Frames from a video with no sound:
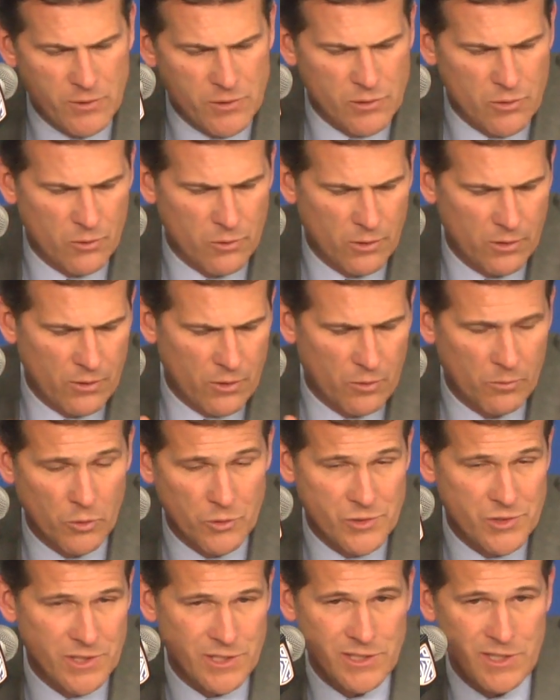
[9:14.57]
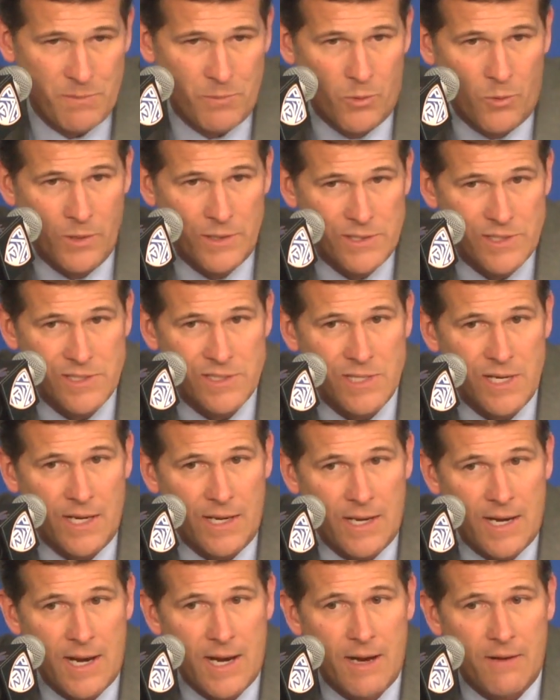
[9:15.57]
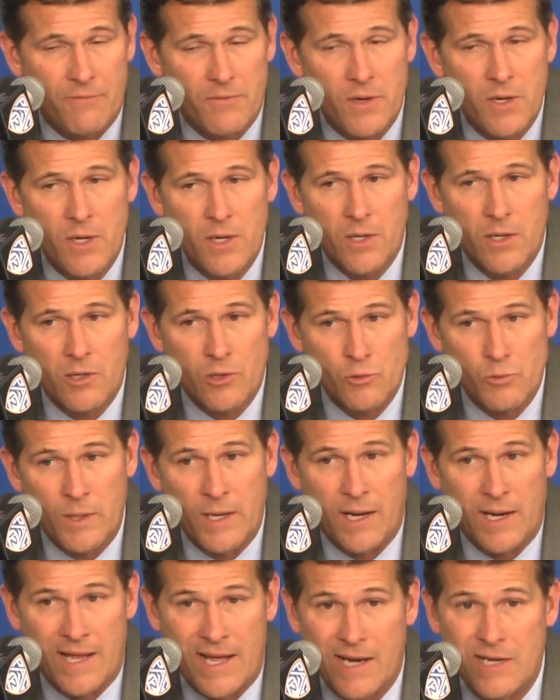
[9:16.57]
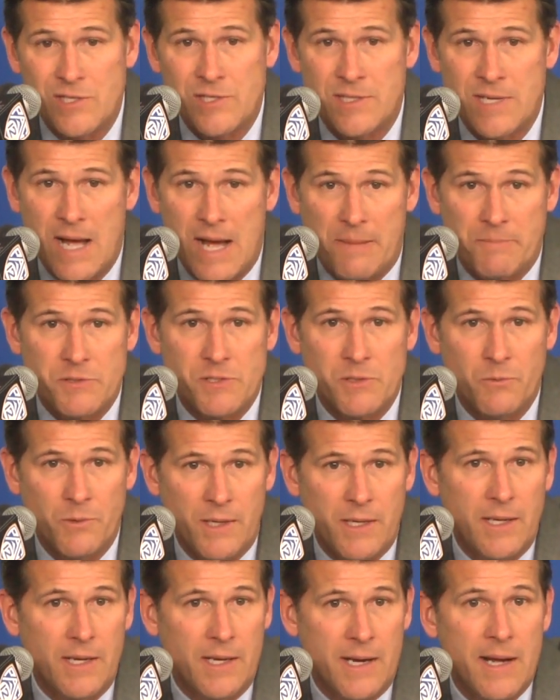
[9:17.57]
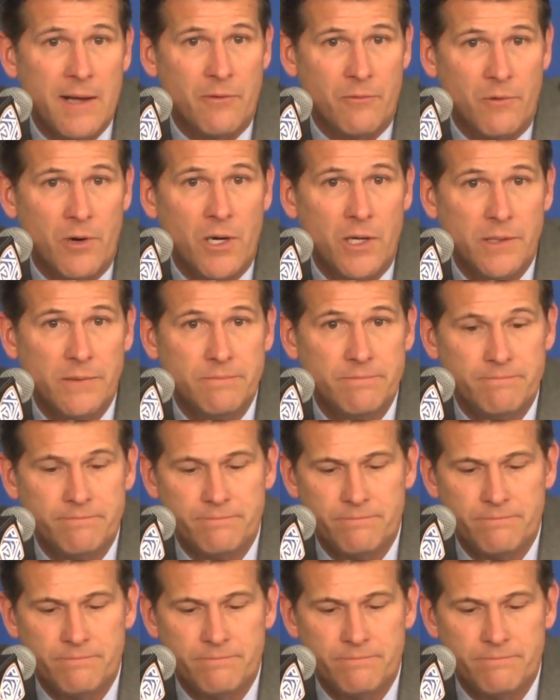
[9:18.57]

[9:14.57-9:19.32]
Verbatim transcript: We scored almost 60 points the second half because we got a lot of stops and we can get out and run.